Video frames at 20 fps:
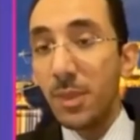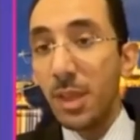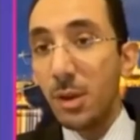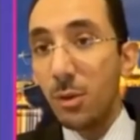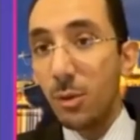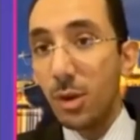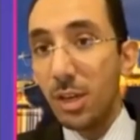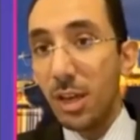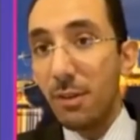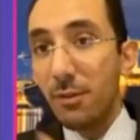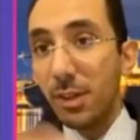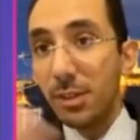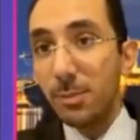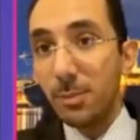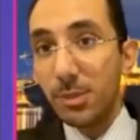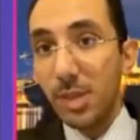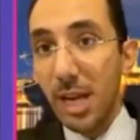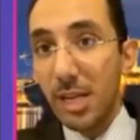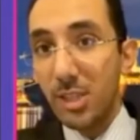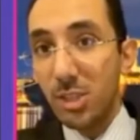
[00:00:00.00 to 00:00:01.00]
whenever
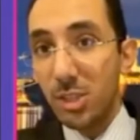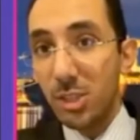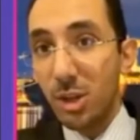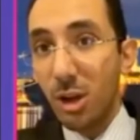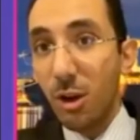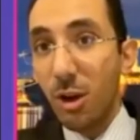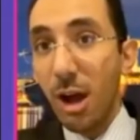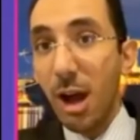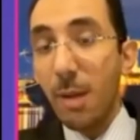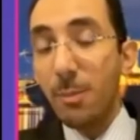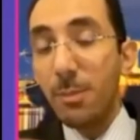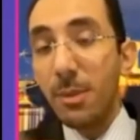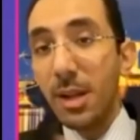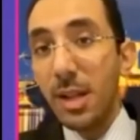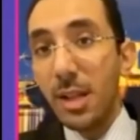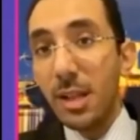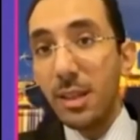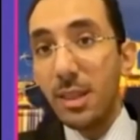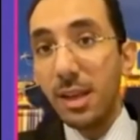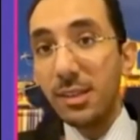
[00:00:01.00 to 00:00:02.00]
prices go up,
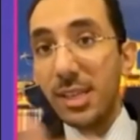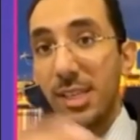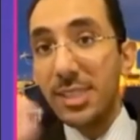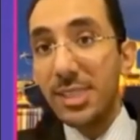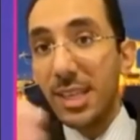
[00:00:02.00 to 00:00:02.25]
there is